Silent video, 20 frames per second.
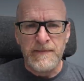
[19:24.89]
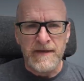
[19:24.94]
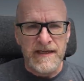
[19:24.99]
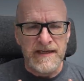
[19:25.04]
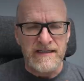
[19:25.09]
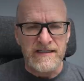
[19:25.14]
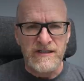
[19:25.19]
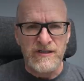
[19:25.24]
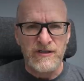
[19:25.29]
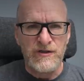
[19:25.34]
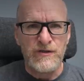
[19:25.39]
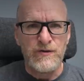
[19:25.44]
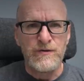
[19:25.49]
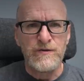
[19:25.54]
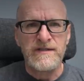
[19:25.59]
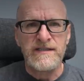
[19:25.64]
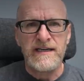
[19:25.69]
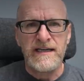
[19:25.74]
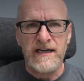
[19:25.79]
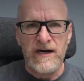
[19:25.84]
It's
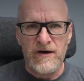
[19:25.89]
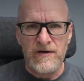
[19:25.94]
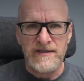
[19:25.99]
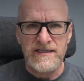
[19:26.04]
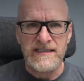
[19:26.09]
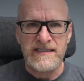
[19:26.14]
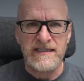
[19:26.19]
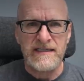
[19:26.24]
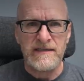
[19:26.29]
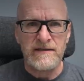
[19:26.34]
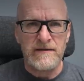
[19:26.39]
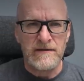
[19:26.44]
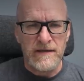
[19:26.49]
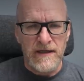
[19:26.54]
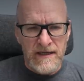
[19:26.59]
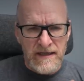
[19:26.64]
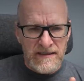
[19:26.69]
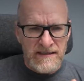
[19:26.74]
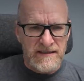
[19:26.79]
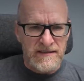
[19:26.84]
using our skill
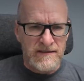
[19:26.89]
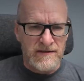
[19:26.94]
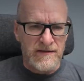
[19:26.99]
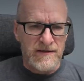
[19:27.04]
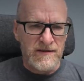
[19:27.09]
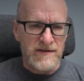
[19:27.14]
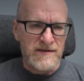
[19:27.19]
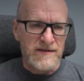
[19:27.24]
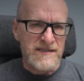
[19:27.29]
to